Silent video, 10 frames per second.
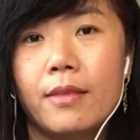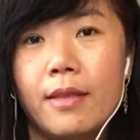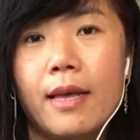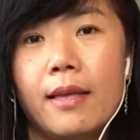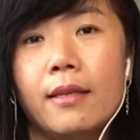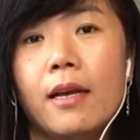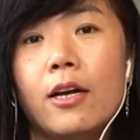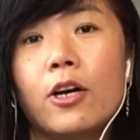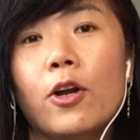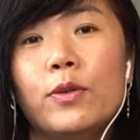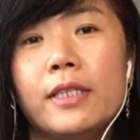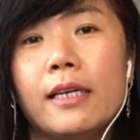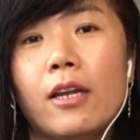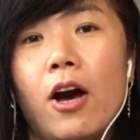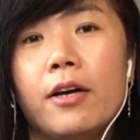Then
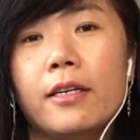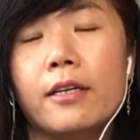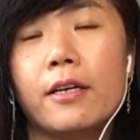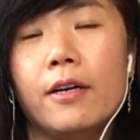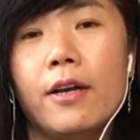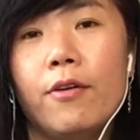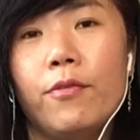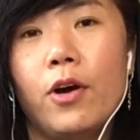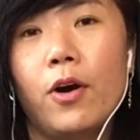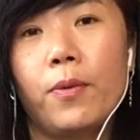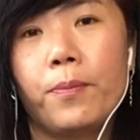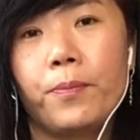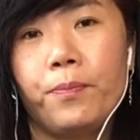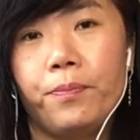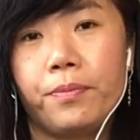closing lawyer will
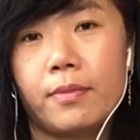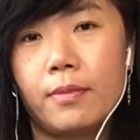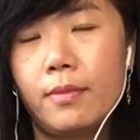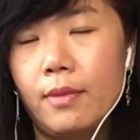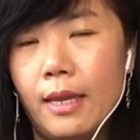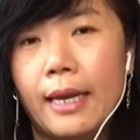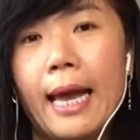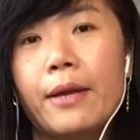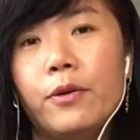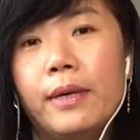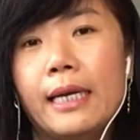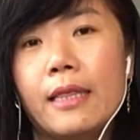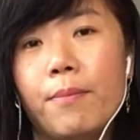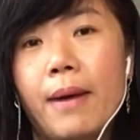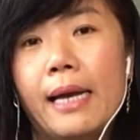calculate
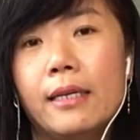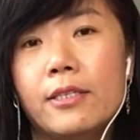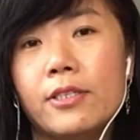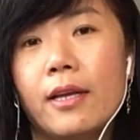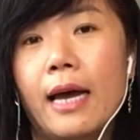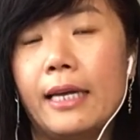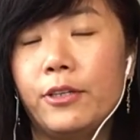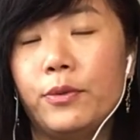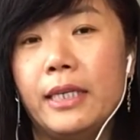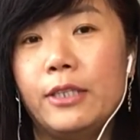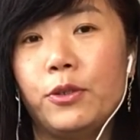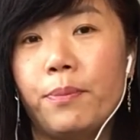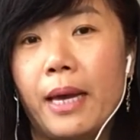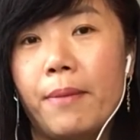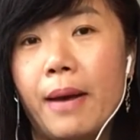the balance and you need to
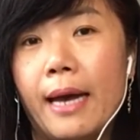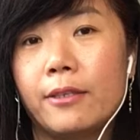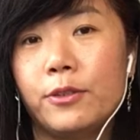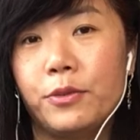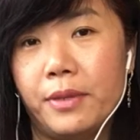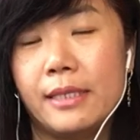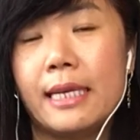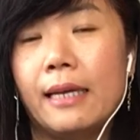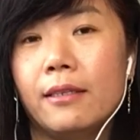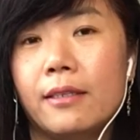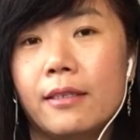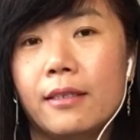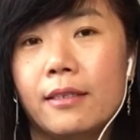pay back to the seller.